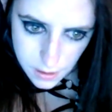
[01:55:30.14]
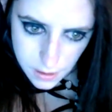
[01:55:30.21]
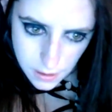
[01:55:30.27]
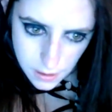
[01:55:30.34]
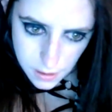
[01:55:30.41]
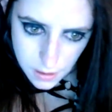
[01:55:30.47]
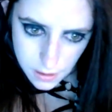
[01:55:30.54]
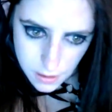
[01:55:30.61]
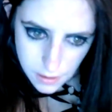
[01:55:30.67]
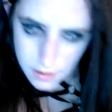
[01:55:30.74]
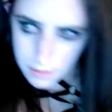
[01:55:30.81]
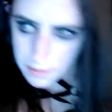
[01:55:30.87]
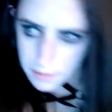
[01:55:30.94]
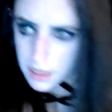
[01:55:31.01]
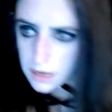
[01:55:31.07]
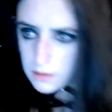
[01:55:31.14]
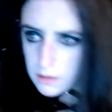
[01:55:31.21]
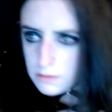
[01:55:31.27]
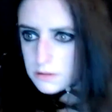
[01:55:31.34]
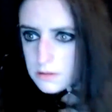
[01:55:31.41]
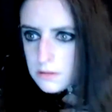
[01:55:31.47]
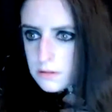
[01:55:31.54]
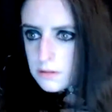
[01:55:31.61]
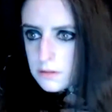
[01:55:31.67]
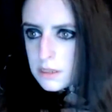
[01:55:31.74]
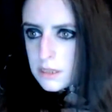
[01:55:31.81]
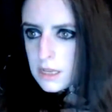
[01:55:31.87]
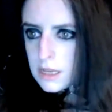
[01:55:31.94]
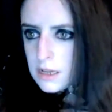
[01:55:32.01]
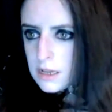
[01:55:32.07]
There we go. Save
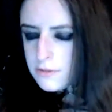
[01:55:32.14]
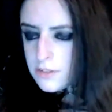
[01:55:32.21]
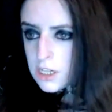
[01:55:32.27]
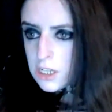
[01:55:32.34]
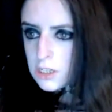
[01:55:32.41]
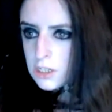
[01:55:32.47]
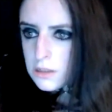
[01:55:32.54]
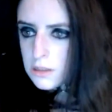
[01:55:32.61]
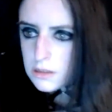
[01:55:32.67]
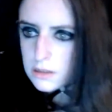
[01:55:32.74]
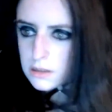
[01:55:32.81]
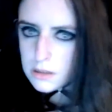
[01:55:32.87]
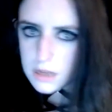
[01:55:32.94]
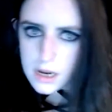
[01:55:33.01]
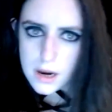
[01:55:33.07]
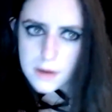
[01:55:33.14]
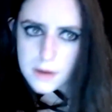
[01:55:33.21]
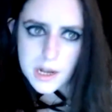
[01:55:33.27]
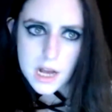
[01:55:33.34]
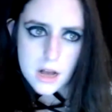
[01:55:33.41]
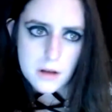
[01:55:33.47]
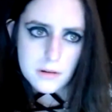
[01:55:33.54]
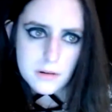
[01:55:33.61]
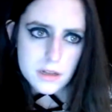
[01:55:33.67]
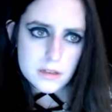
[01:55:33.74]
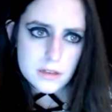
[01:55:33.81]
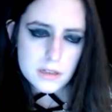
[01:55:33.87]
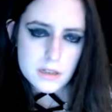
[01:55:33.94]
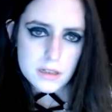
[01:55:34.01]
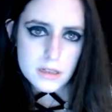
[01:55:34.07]
changes. There we go.
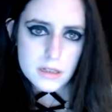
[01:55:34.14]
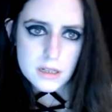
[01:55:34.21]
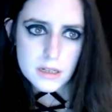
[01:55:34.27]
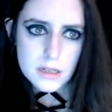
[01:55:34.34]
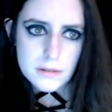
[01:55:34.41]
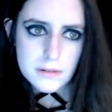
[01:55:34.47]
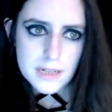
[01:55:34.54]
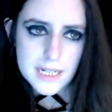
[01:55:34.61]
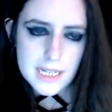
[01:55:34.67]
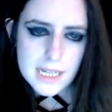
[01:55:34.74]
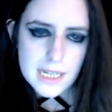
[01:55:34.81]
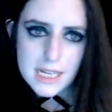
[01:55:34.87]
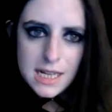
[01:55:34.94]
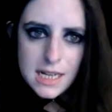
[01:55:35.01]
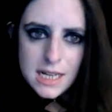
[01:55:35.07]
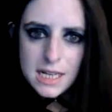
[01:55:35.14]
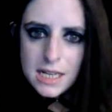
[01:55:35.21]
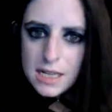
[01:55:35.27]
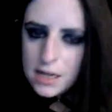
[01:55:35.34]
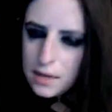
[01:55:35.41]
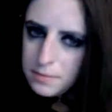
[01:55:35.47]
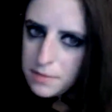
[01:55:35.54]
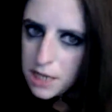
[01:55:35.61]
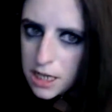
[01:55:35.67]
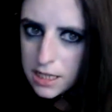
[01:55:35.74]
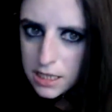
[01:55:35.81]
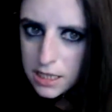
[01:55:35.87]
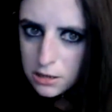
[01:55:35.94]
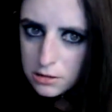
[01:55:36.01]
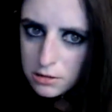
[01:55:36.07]
We did it. I'm checking
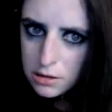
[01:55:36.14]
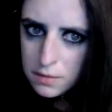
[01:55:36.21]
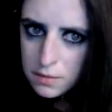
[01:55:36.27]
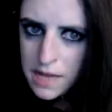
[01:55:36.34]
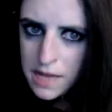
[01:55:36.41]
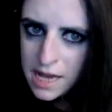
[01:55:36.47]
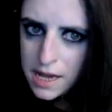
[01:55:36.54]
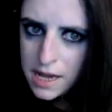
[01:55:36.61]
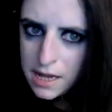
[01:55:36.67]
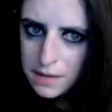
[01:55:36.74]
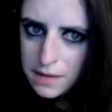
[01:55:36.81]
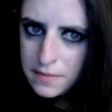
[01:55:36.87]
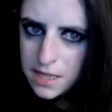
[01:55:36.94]
Streamlabs.